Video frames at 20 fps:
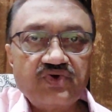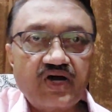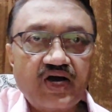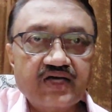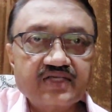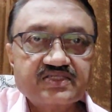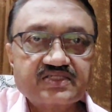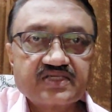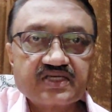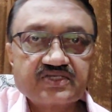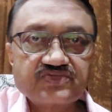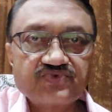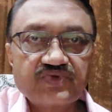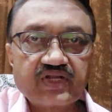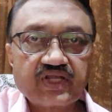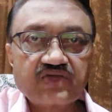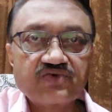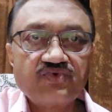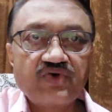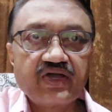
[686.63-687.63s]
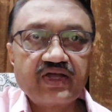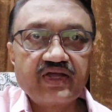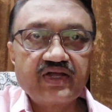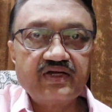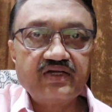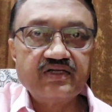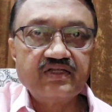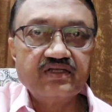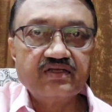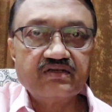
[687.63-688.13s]
answers were
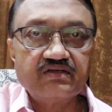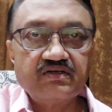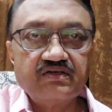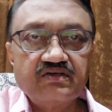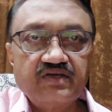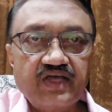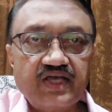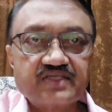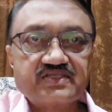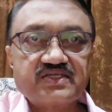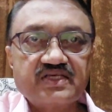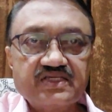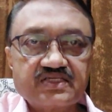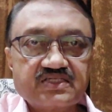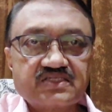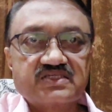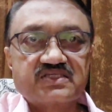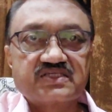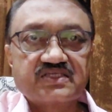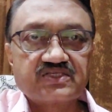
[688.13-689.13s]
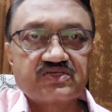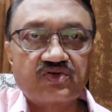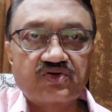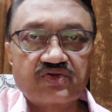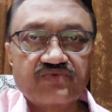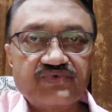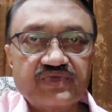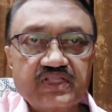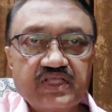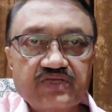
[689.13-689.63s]
required, essays sort
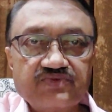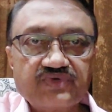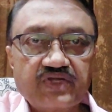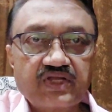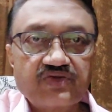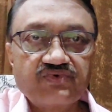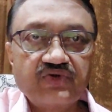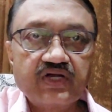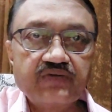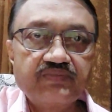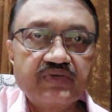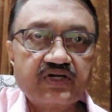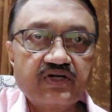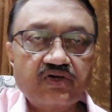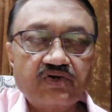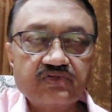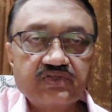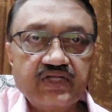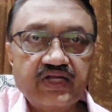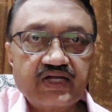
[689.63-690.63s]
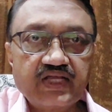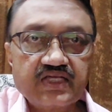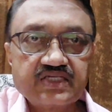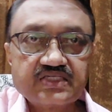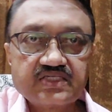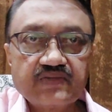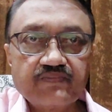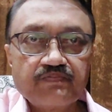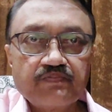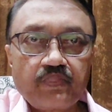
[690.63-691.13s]
of a thing were required, but now that
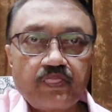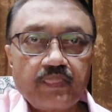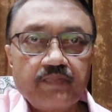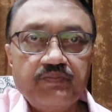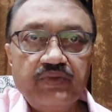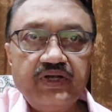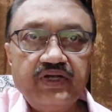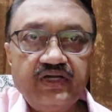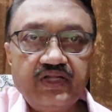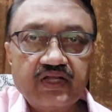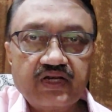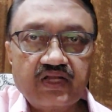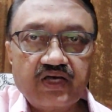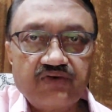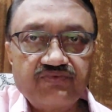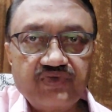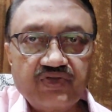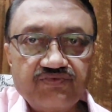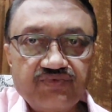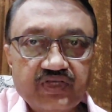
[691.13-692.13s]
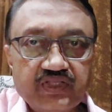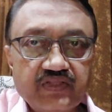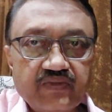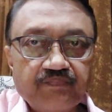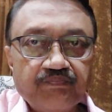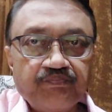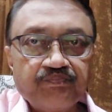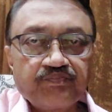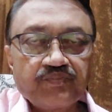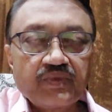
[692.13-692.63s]
has been done away with.
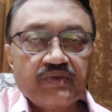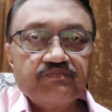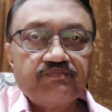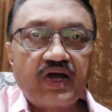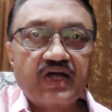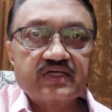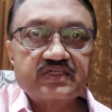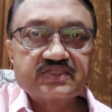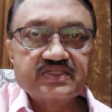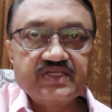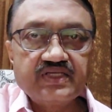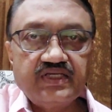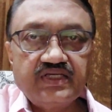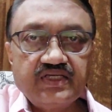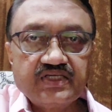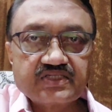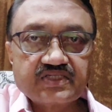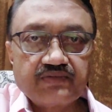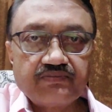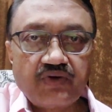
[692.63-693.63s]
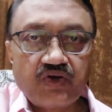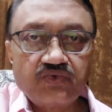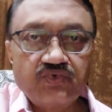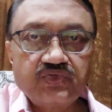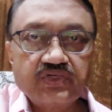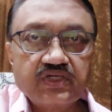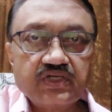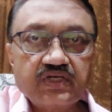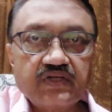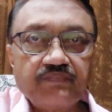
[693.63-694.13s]
Part C is
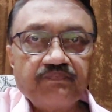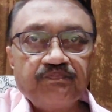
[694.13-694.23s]
about